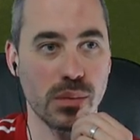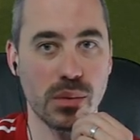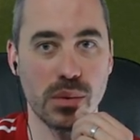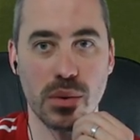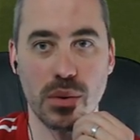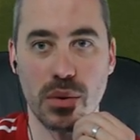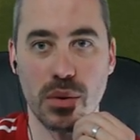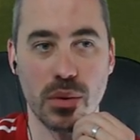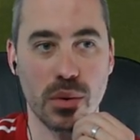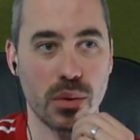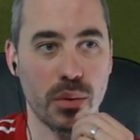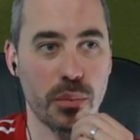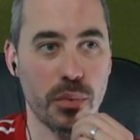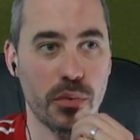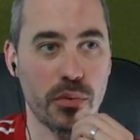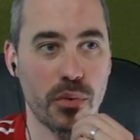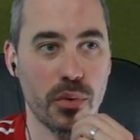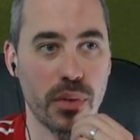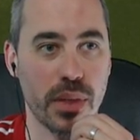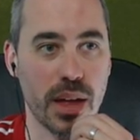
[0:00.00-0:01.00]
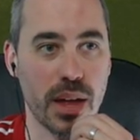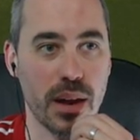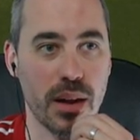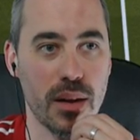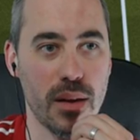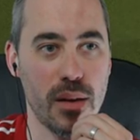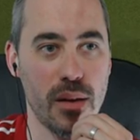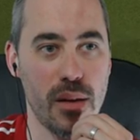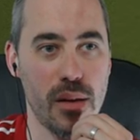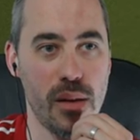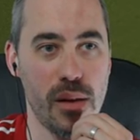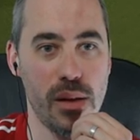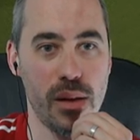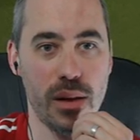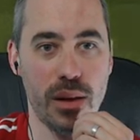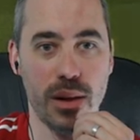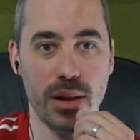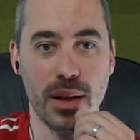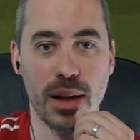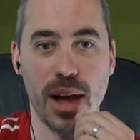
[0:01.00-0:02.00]
no, no, no, before that.
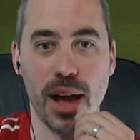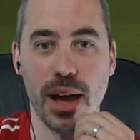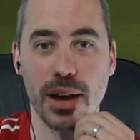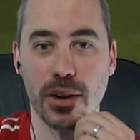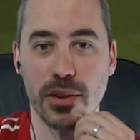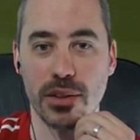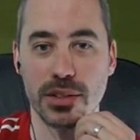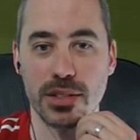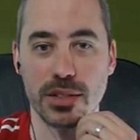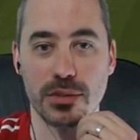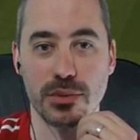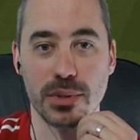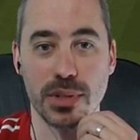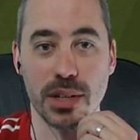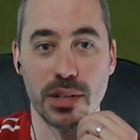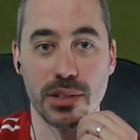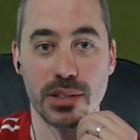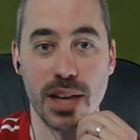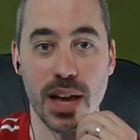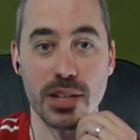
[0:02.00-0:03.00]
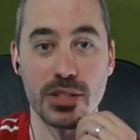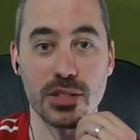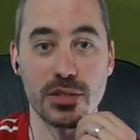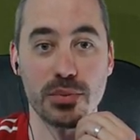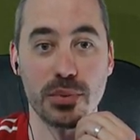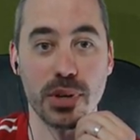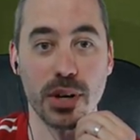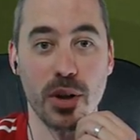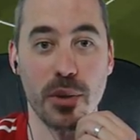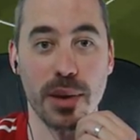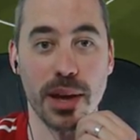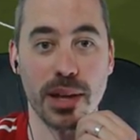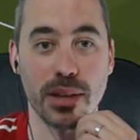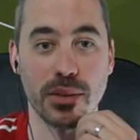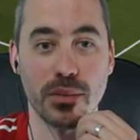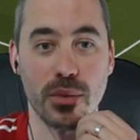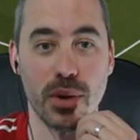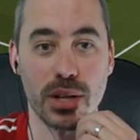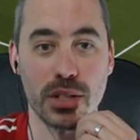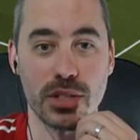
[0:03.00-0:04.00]
I know this is ridiculous. I just want to go back
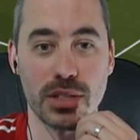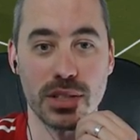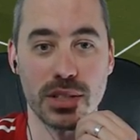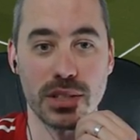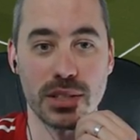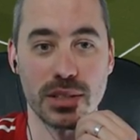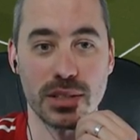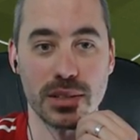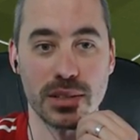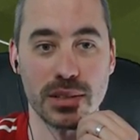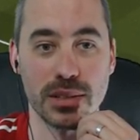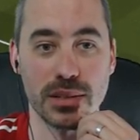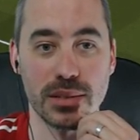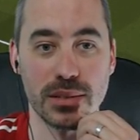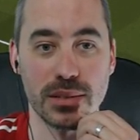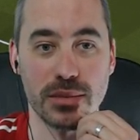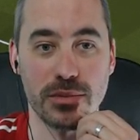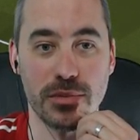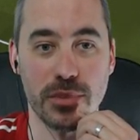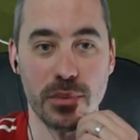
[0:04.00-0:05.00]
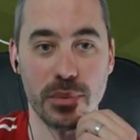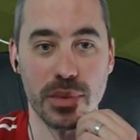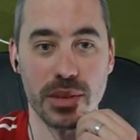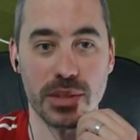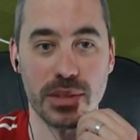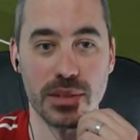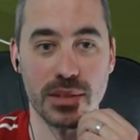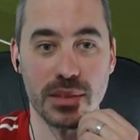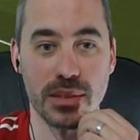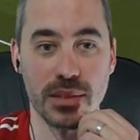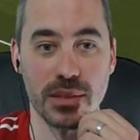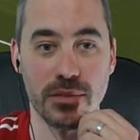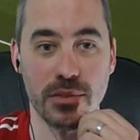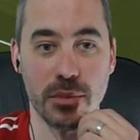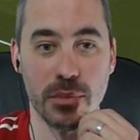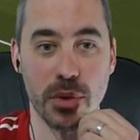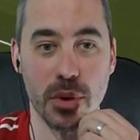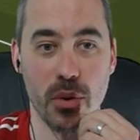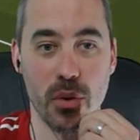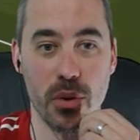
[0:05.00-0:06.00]
and watch this from this
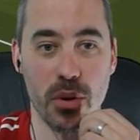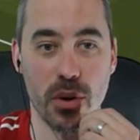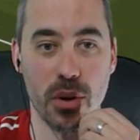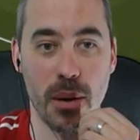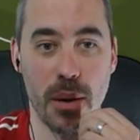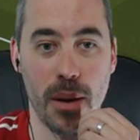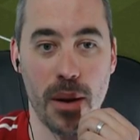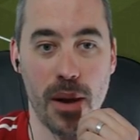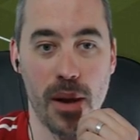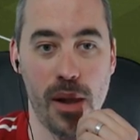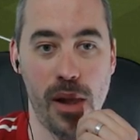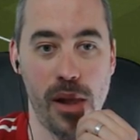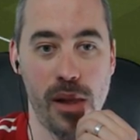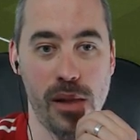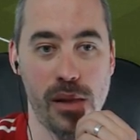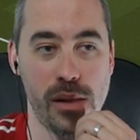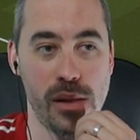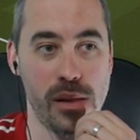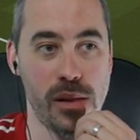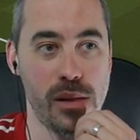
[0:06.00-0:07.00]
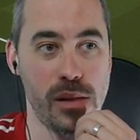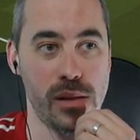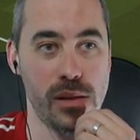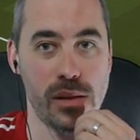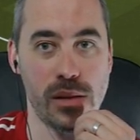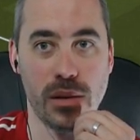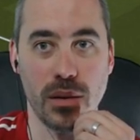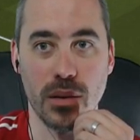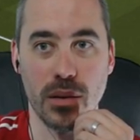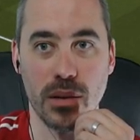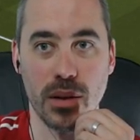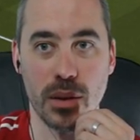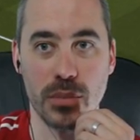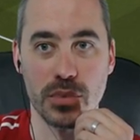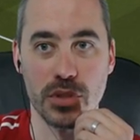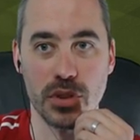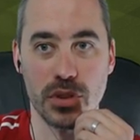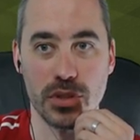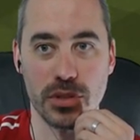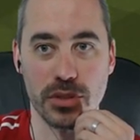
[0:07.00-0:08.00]
from the corner. I'm
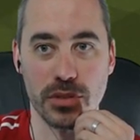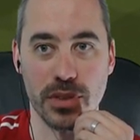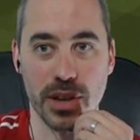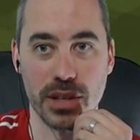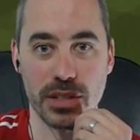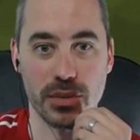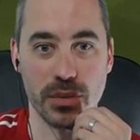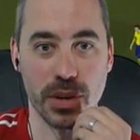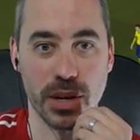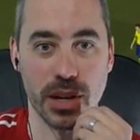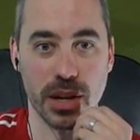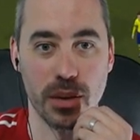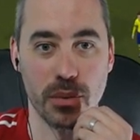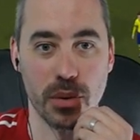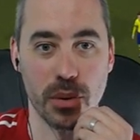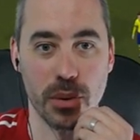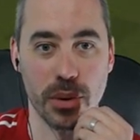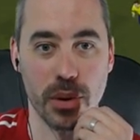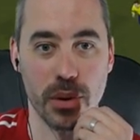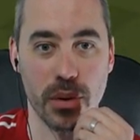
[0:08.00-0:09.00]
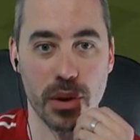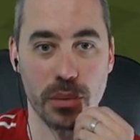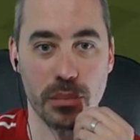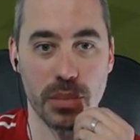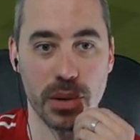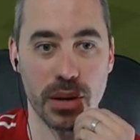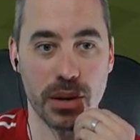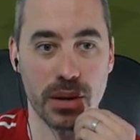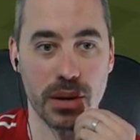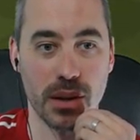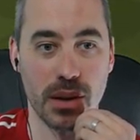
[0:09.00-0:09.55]
sure there's a faster way to get where we're going, but